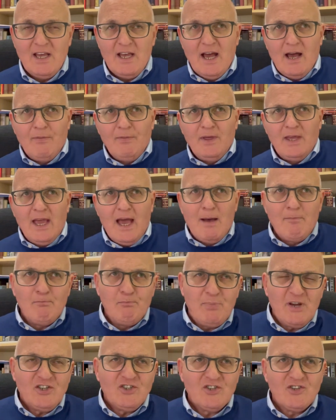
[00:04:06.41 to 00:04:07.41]
and the
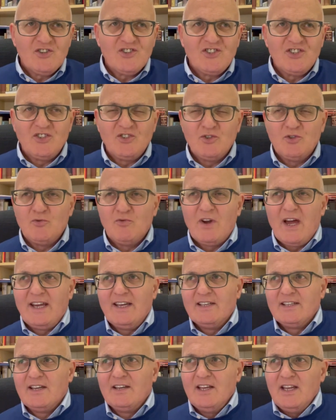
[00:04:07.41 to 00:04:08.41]
ambitions to do
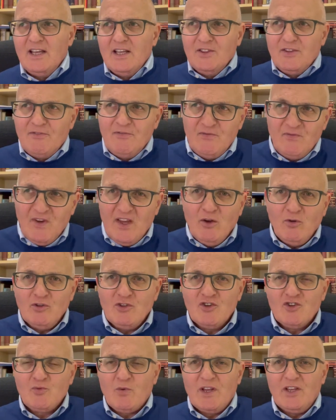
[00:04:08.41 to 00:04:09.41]
right and the
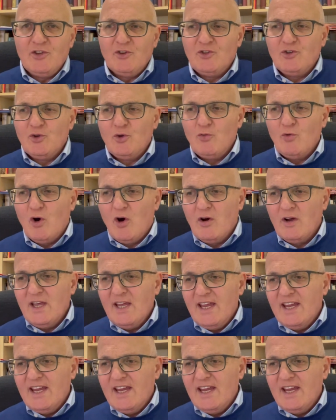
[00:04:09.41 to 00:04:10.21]
failures when you do wrong,